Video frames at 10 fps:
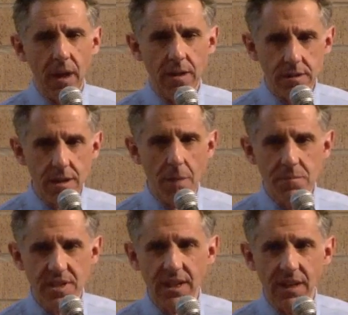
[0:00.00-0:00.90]
some
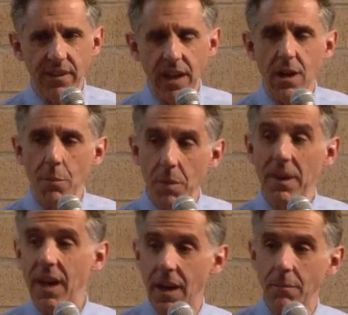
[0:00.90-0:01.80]
significant number
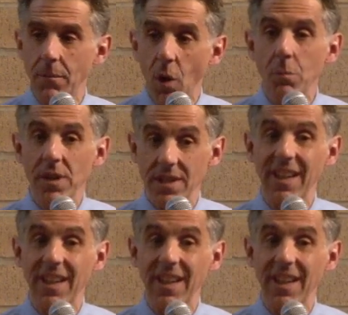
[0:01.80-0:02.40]
became homeless